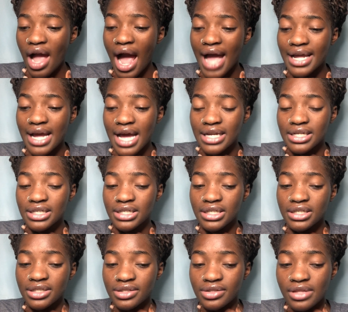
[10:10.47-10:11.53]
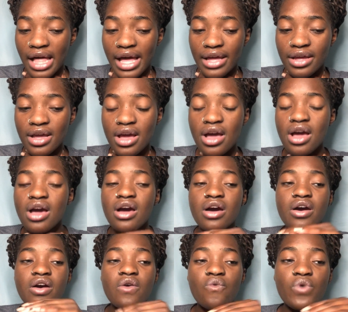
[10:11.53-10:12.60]
kind of, like,
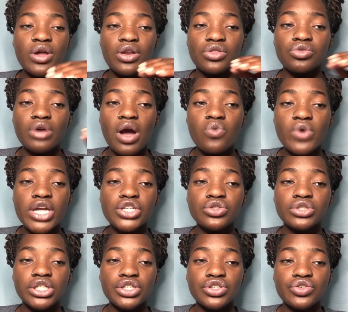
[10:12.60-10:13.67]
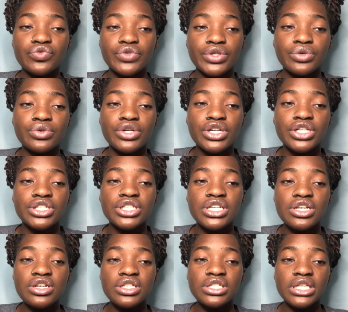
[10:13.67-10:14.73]
when throughout Rachel's interview,
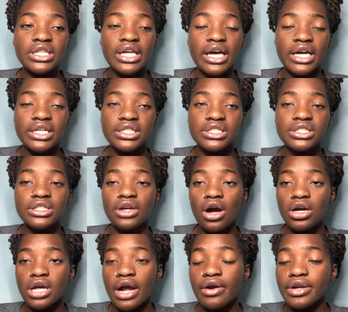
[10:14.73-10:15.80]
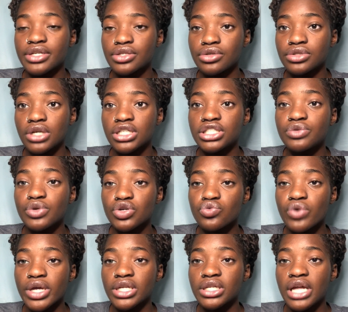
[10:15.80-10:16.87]
she said that I already told y'all, she
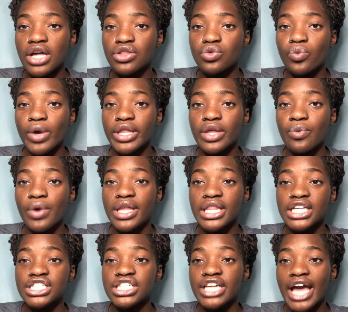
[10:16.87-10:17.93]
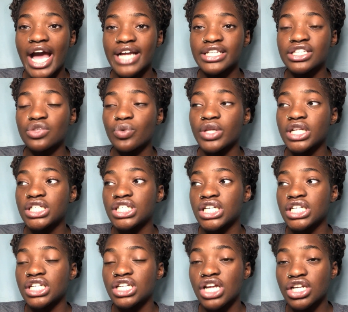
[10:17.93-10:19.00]
regretted how the way that she acted, the way that she
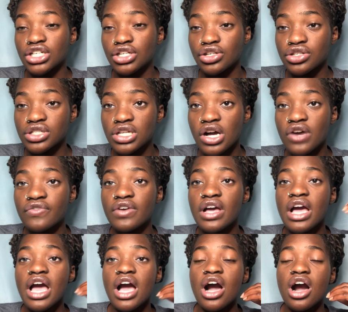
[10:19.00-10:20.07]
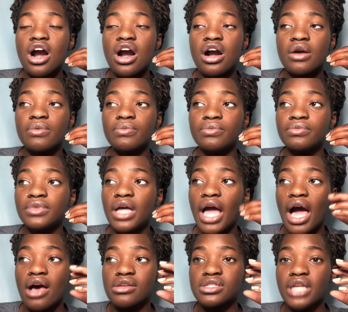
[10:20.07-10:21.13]
conducted herself,
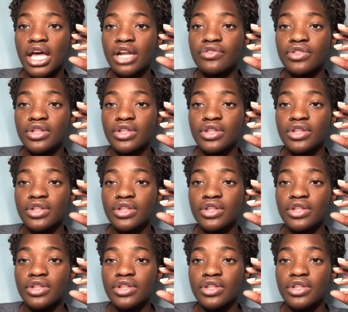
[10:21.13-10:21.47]
outside of the